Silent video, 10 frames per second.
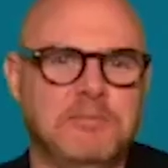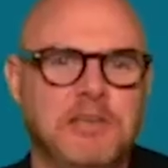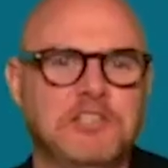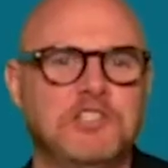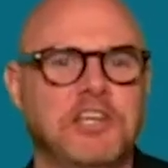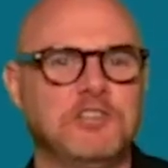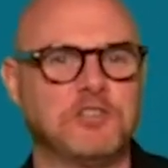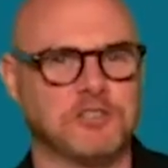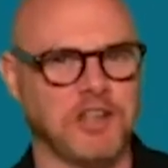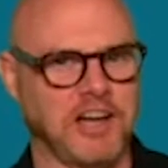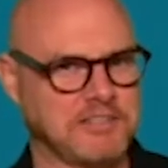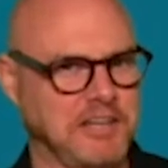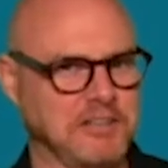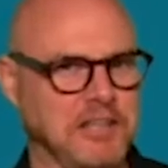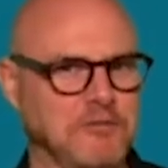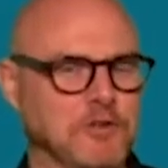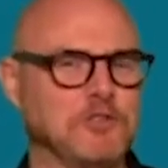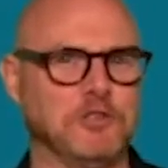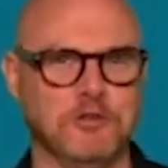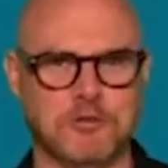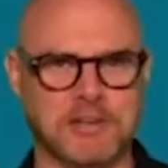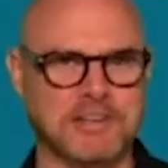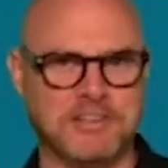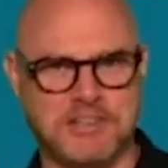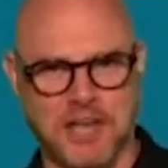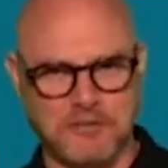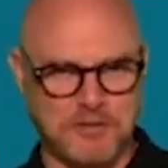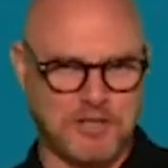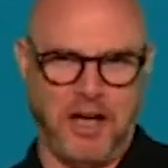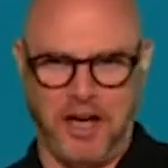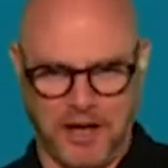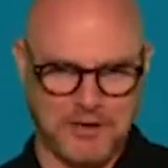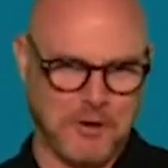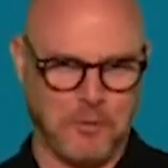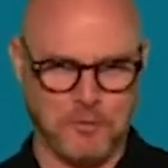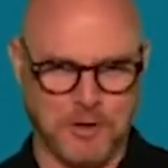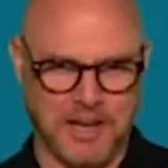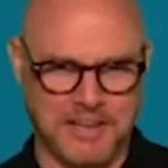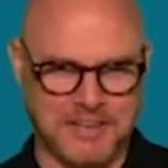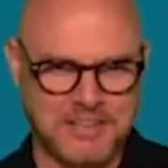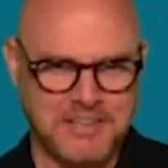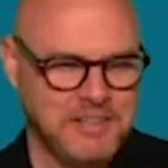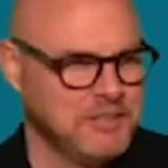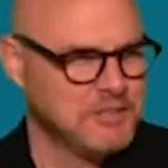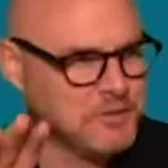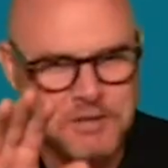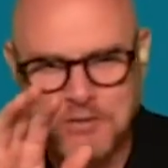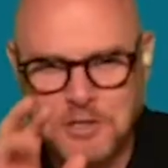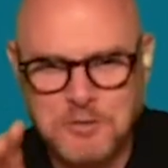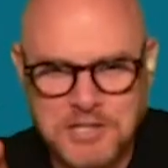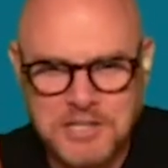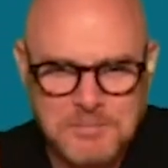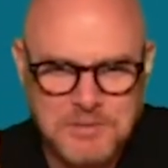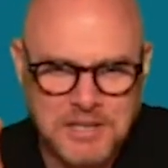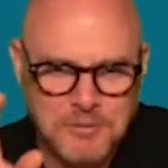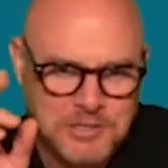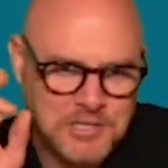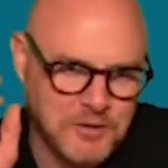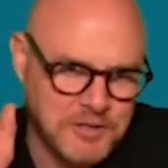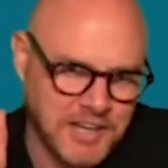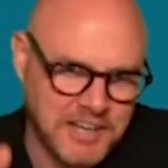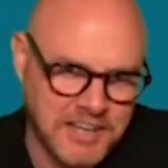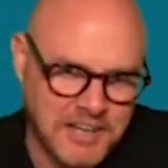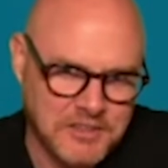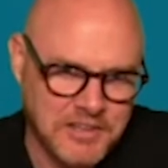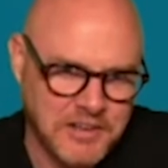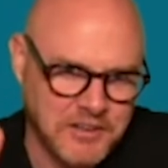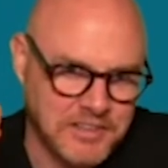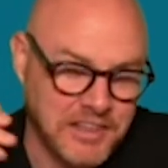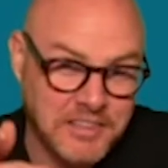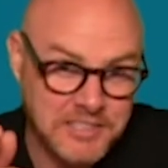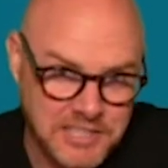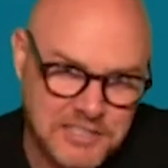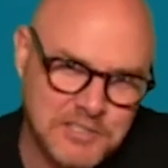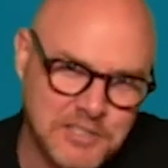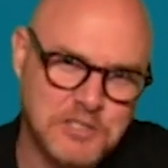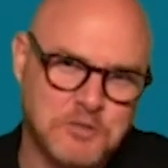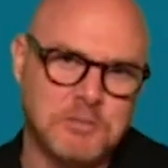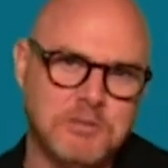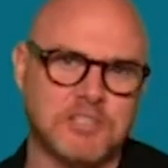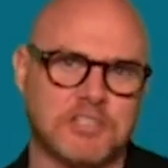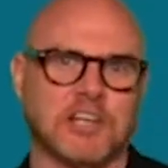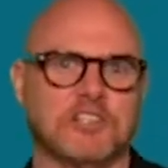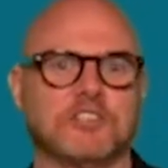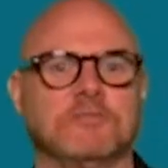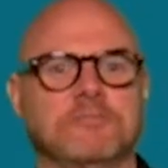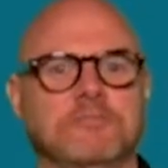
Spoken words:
may change your lockdown level to DEFCON red. So give us a quick update of what's going on out there, and then let's get into the streaming discussion.